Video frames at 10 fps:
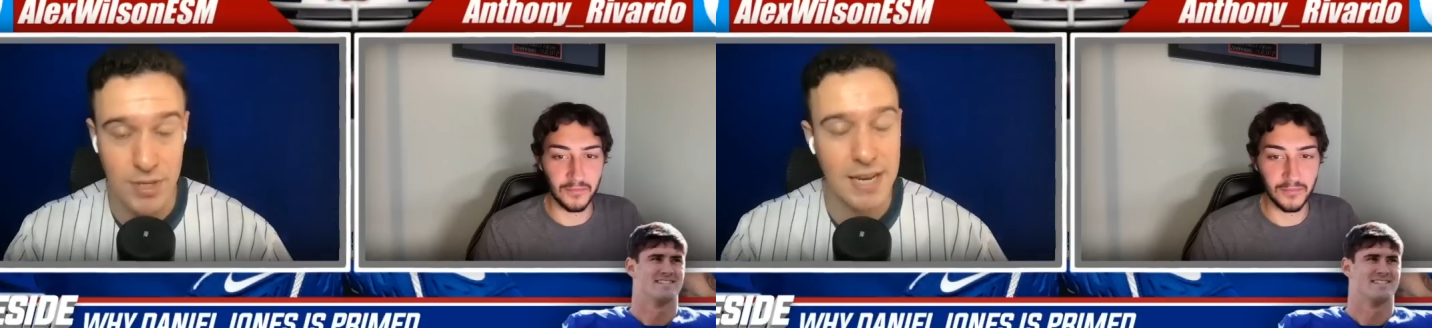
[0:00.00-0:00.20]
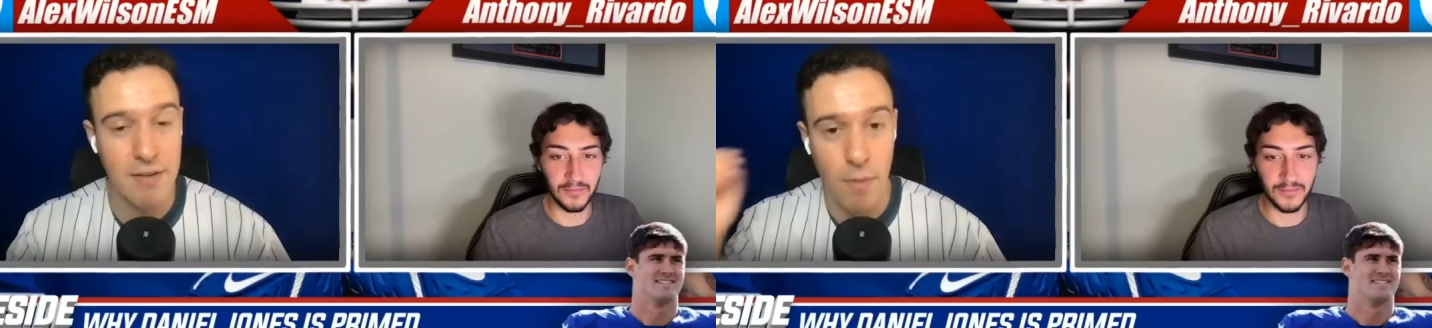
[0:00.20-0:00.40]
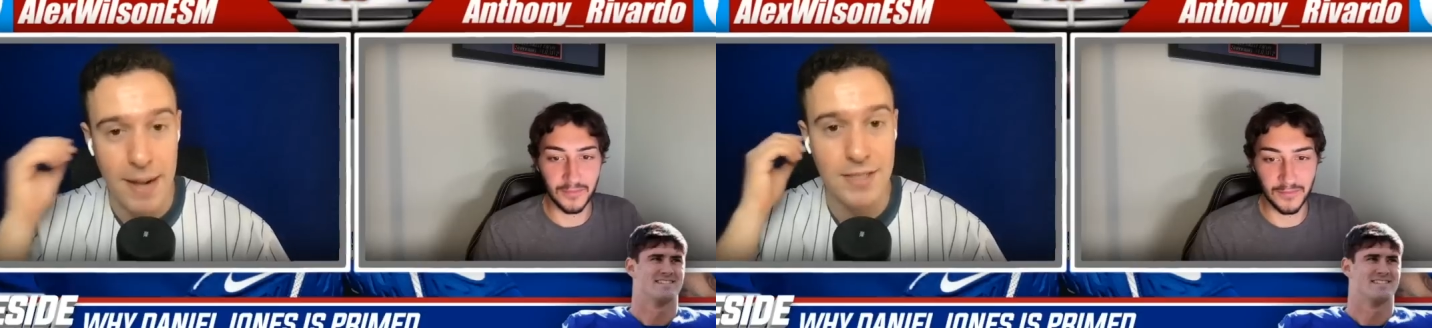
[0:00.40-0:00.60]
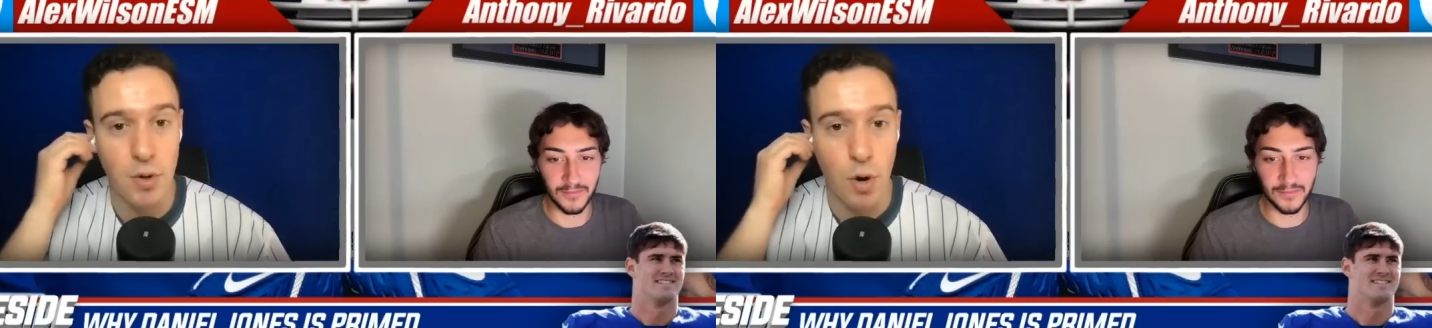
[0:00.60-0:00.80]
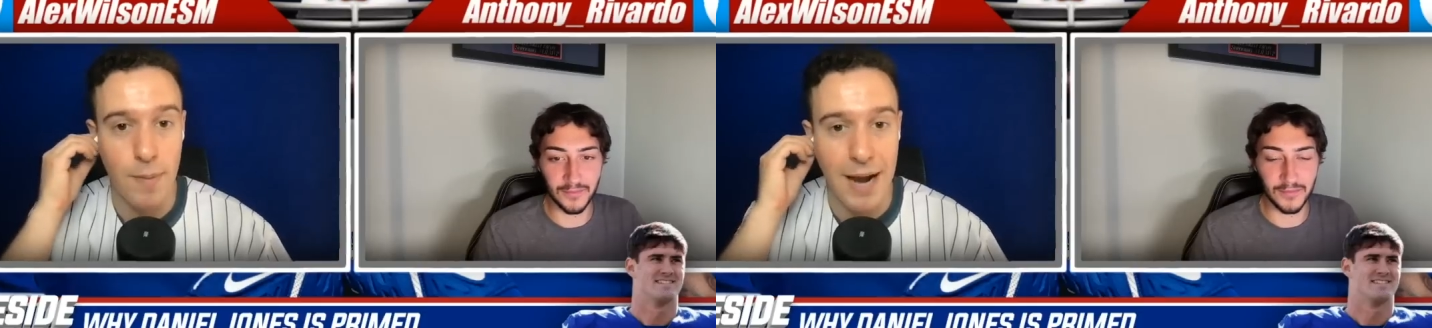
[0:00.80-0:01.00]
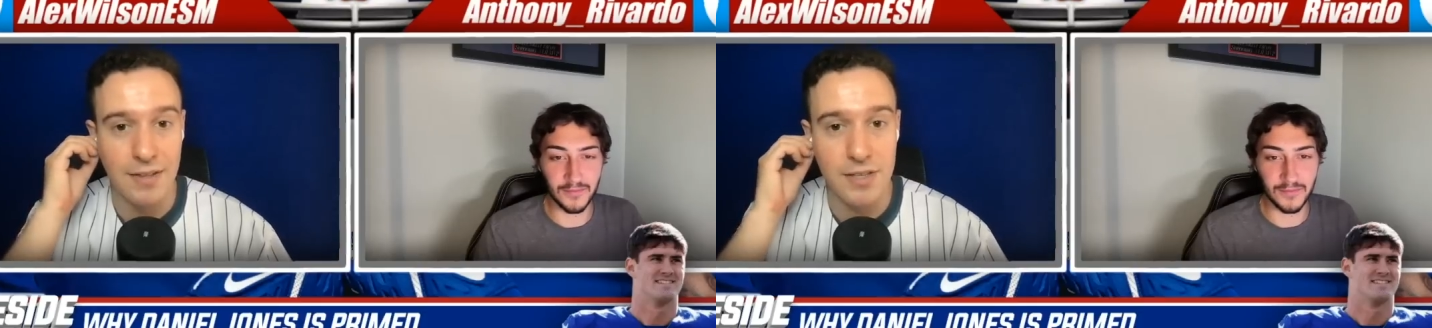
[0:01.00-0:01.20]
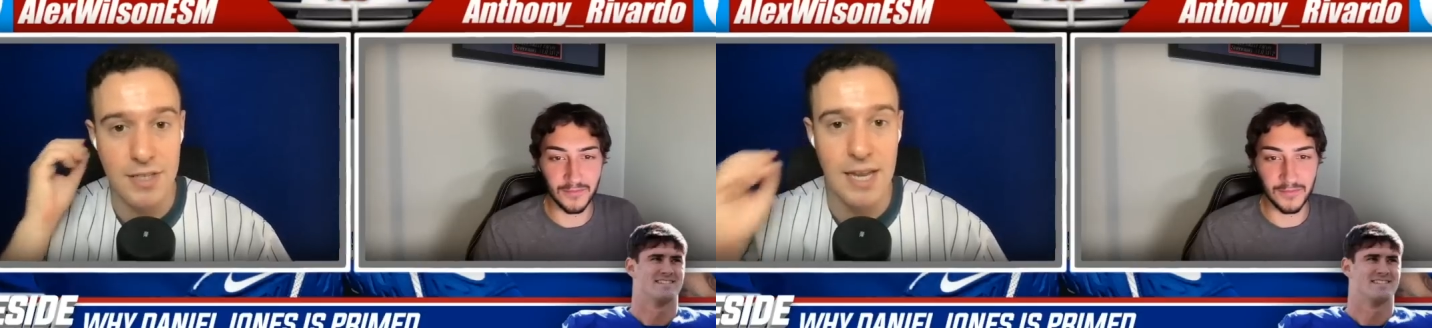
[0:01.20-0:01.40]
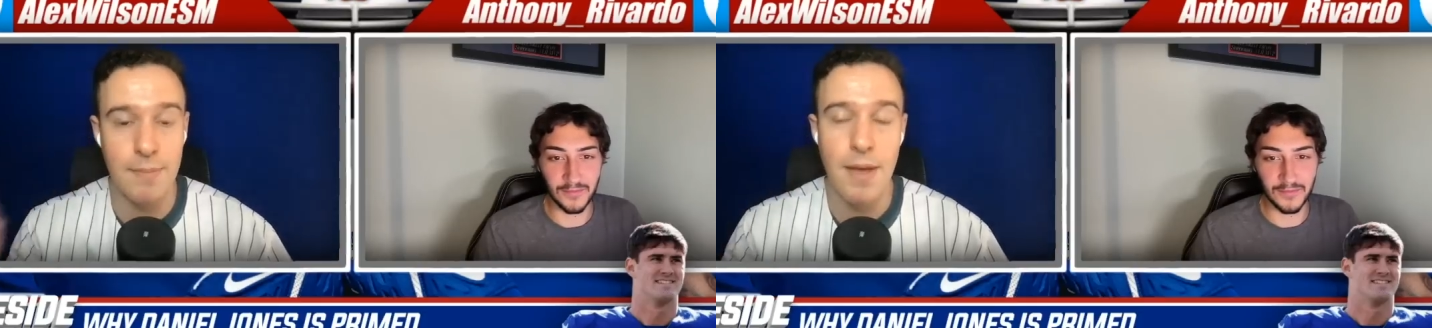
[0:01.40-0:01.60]
Speaker 1: And he remains the quarterback of this
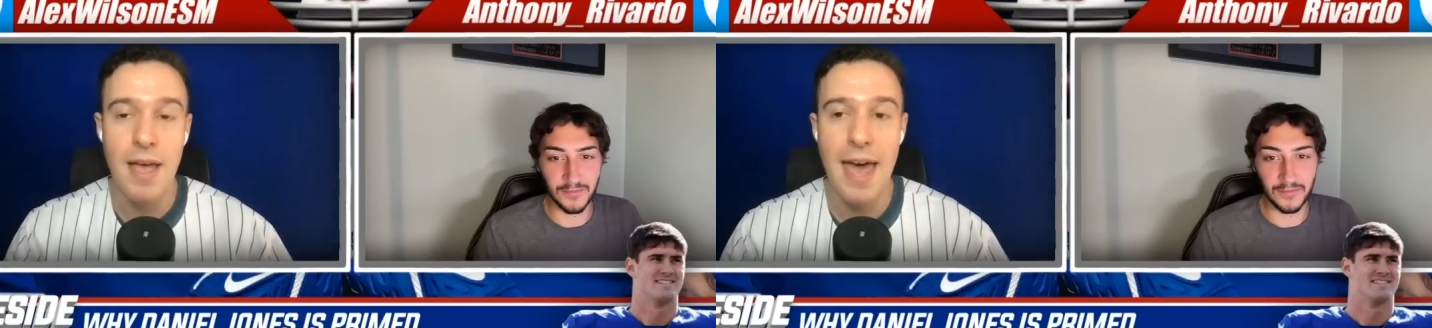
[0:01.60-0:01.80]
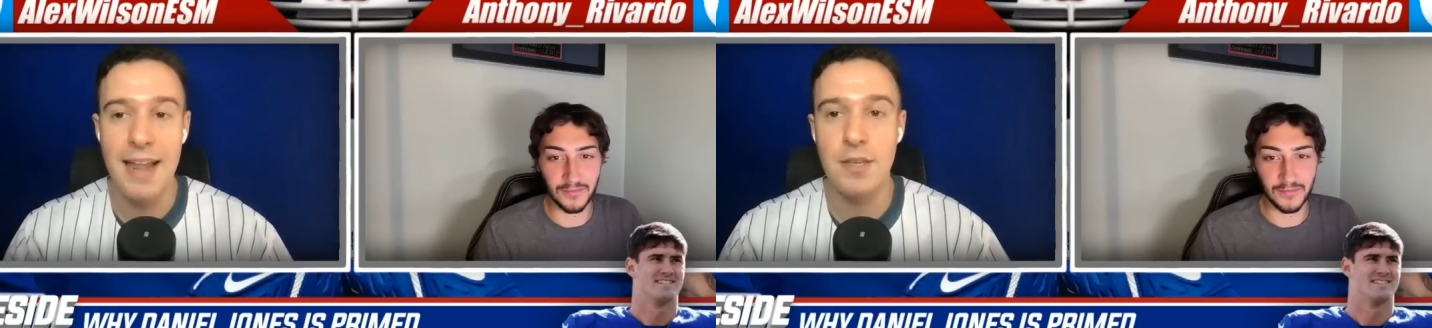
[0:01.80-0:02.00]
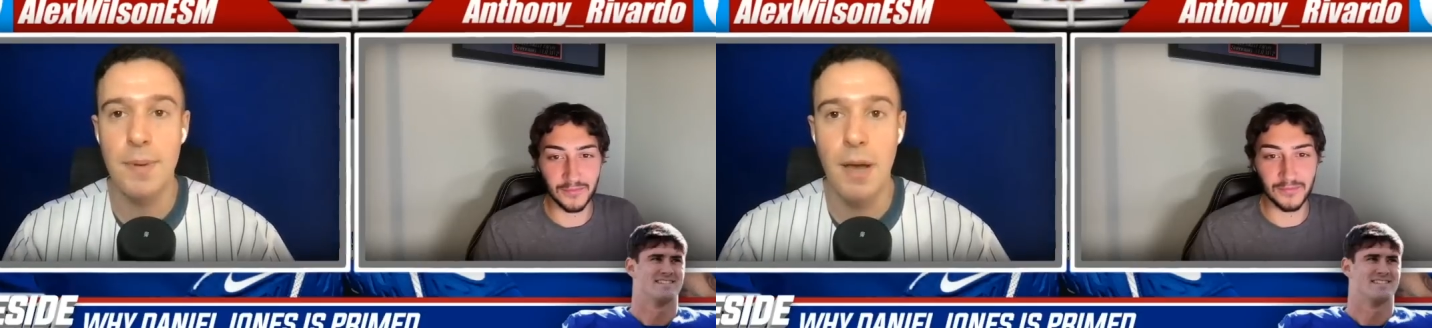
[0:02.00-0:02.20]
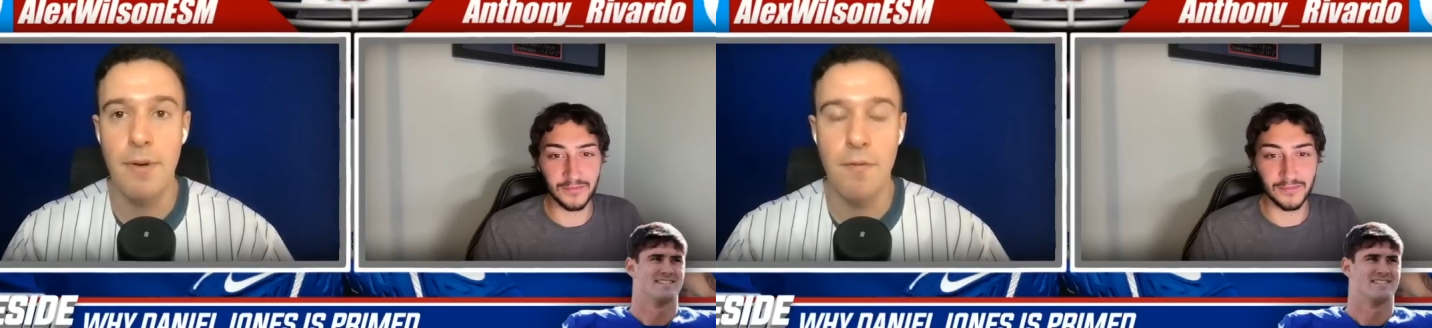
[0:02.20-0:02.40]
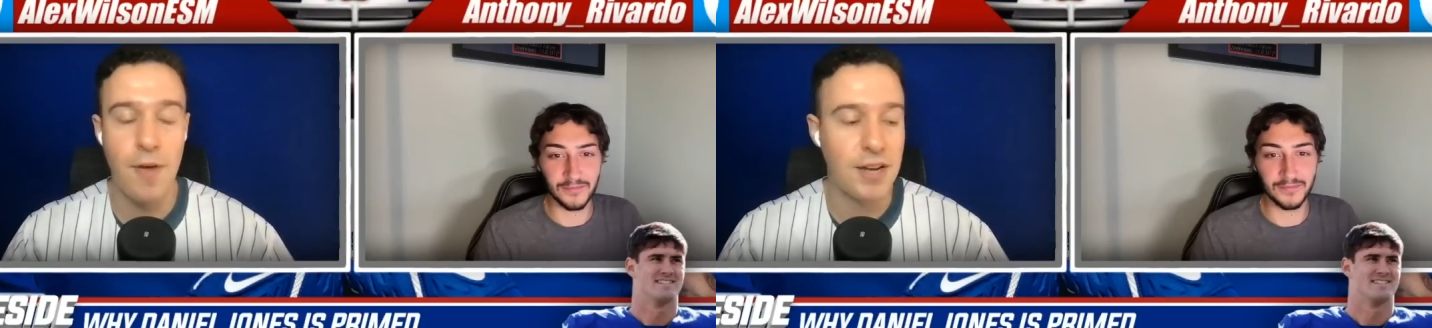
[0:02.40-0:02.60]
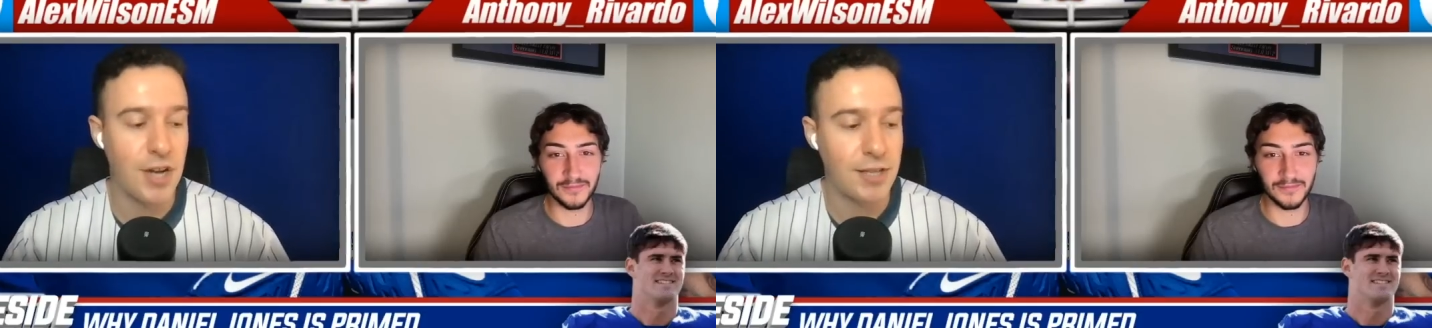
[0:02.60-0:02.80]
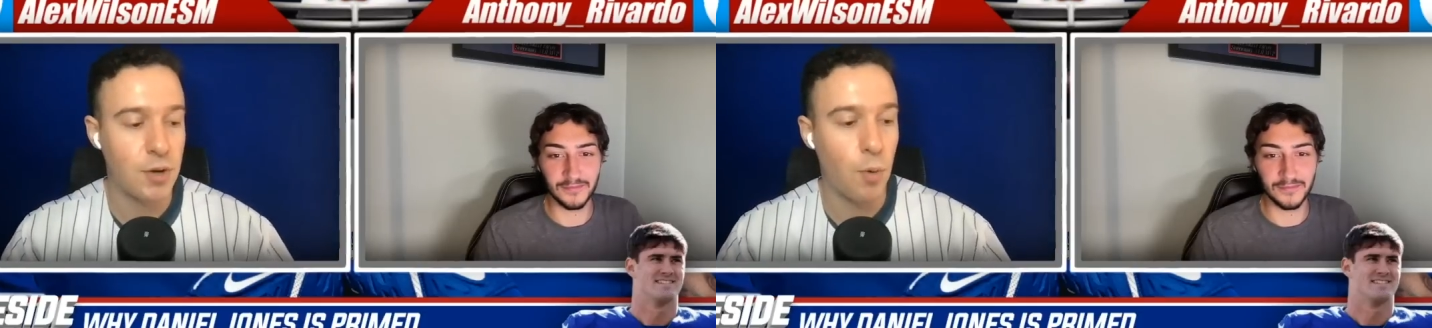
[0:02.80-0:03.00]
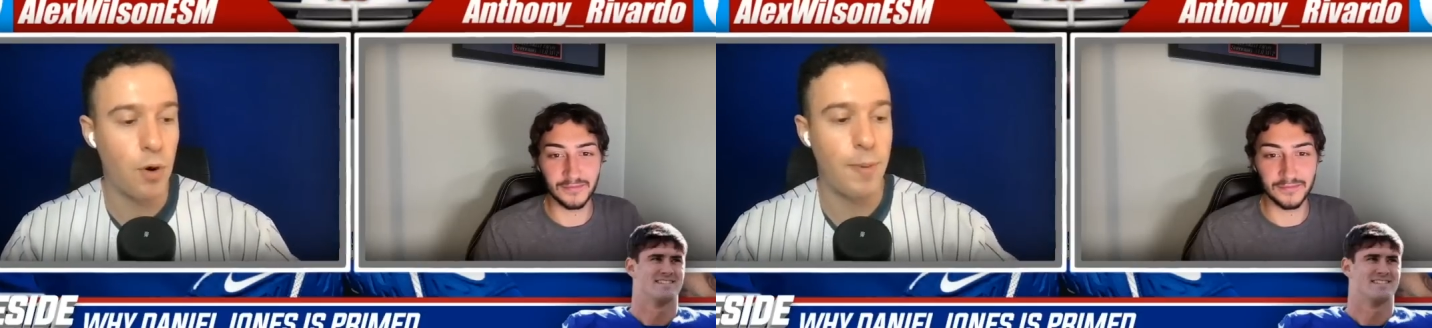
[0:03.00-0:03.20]
team and ends up becoming a franchise
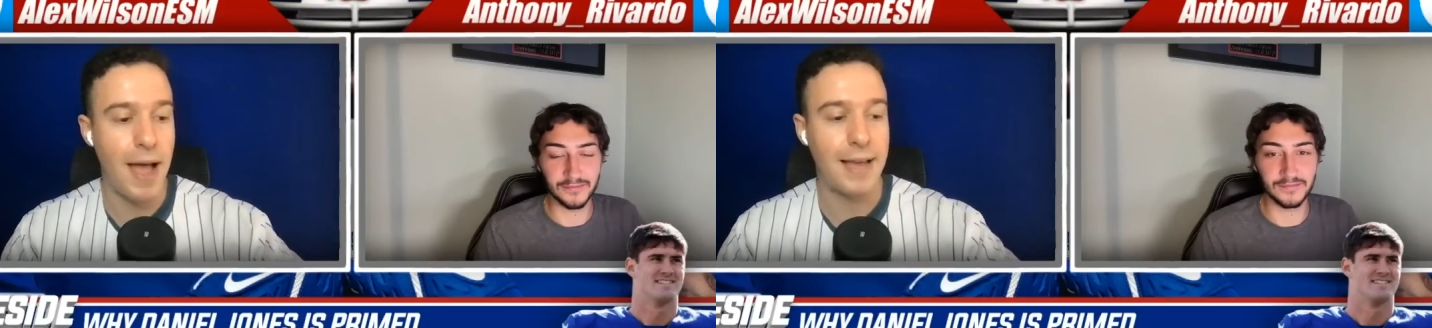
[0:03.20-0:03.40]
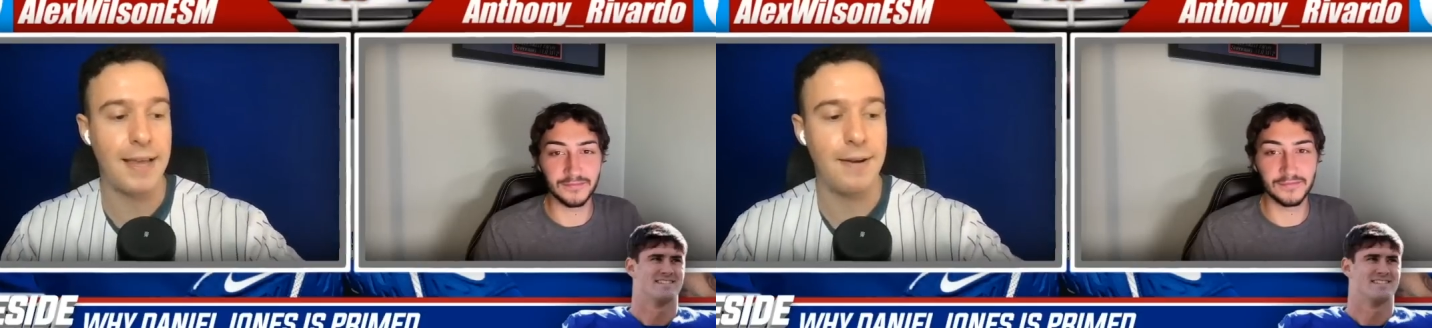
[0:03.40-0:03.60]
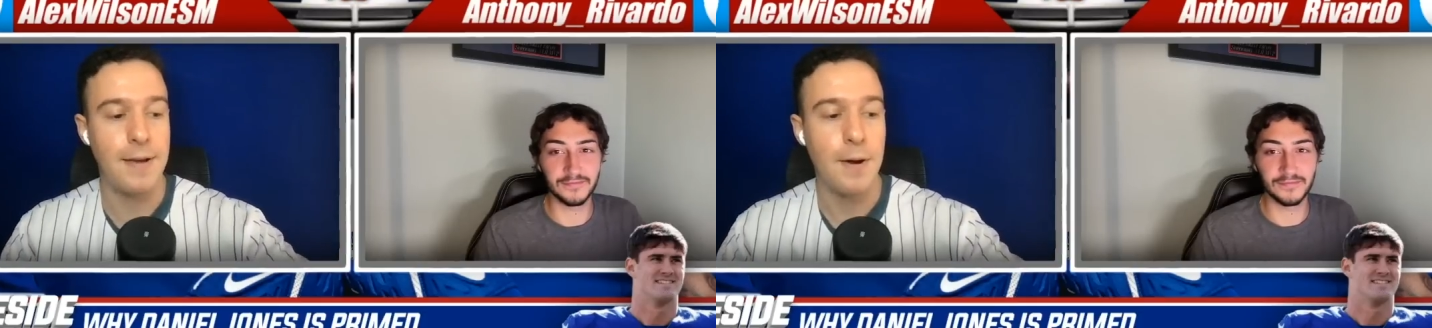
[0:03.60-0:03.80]
quarterback and